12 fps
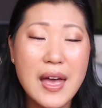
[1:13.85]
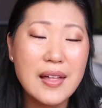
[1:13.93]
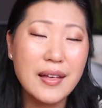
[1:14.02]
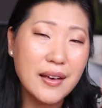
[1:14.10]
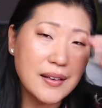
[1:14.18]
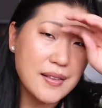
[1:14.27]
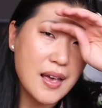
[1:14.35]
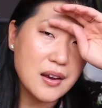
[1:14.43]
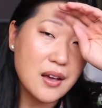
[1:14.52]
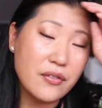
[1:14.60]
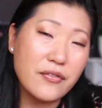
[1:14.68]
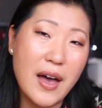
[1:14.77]
Like I said,
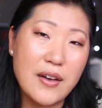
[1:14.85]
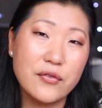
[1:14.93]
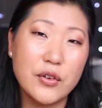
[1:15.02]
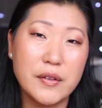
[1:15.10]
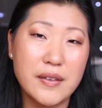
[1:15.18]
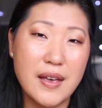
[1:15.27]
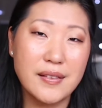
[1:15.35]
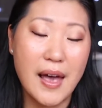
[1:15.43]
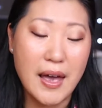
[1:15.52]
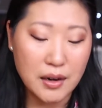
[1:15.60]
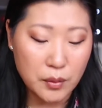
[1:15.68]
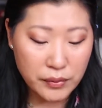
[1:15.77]
5 full-size
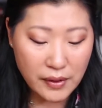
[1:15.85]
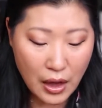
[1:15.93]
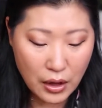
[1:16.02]
items.